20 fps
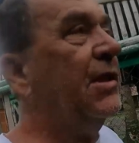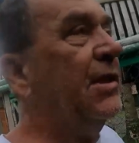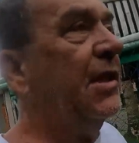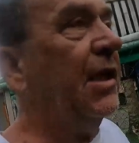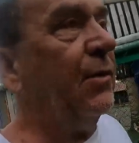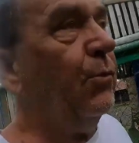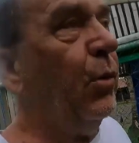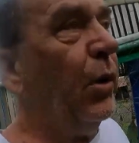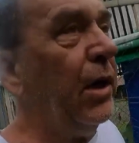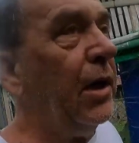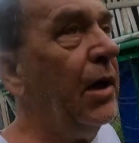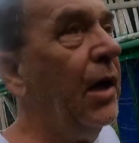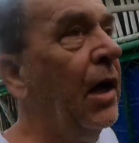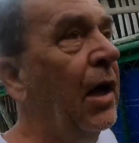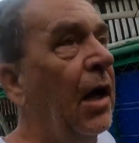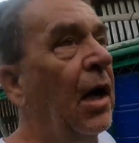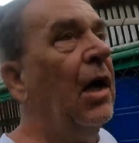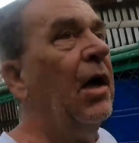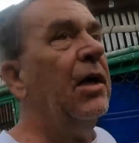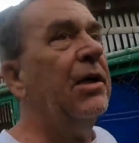He said, we
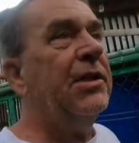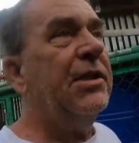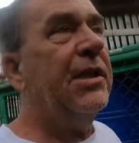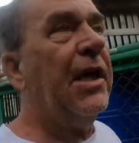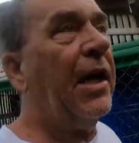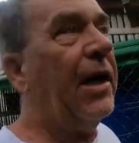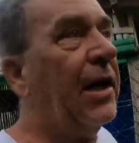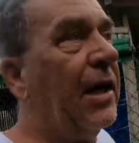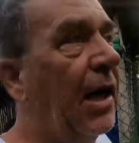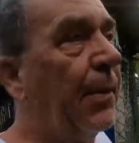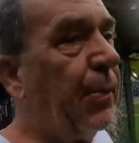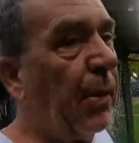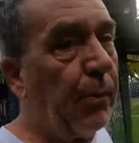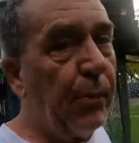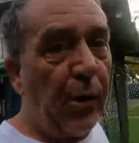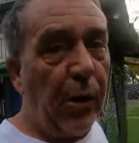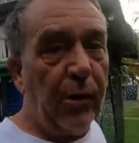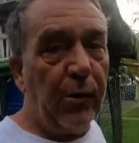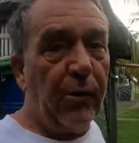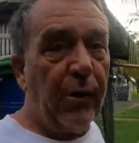started up a
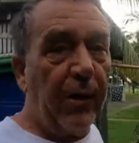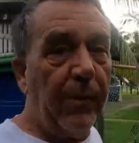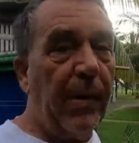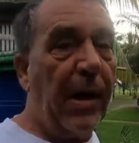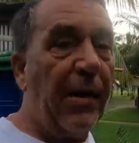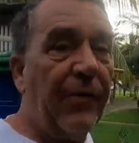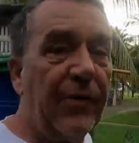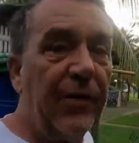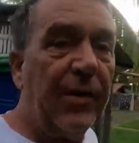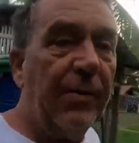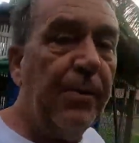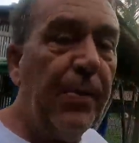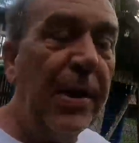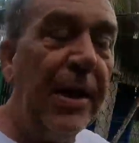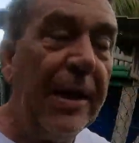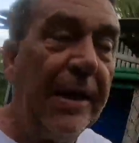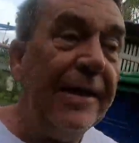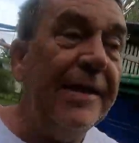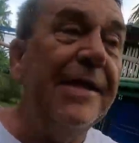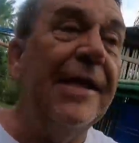program after the
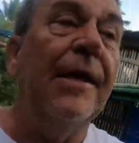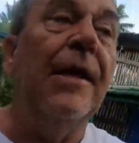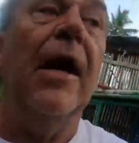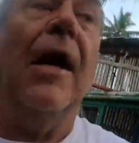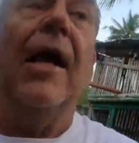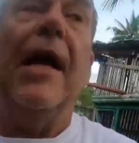pigs.